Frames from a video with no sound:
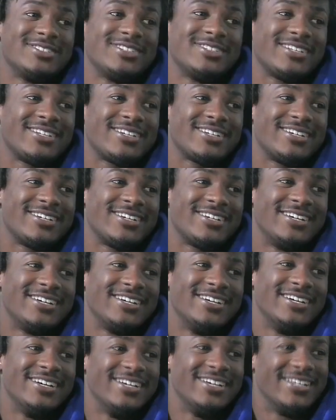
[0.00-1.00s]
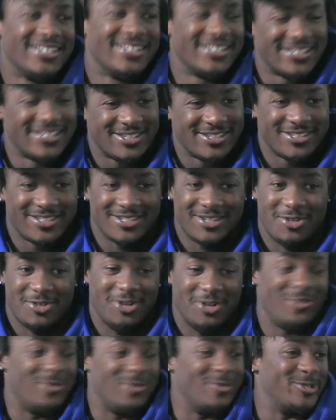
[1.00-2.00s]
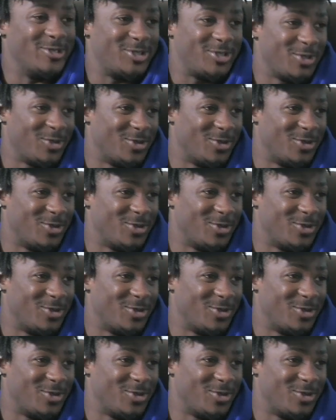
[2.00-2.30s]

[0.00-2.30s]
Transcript: Mm, yeah. I don't know if it was you,